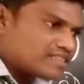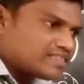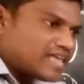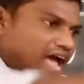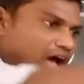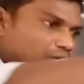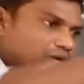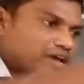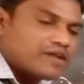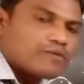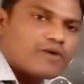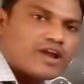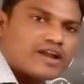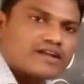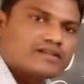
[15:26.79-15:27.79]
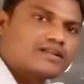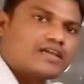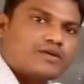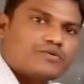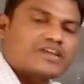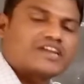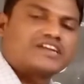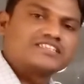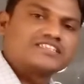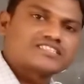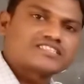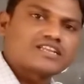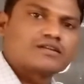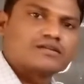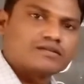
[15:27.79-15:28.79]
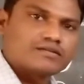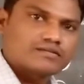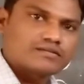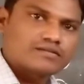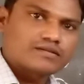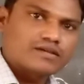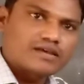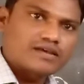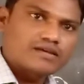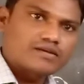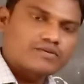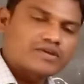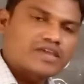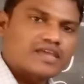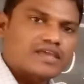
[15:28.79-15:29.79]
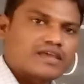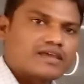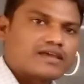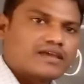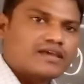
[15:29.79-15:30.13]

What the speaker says: they have a one digital, okay,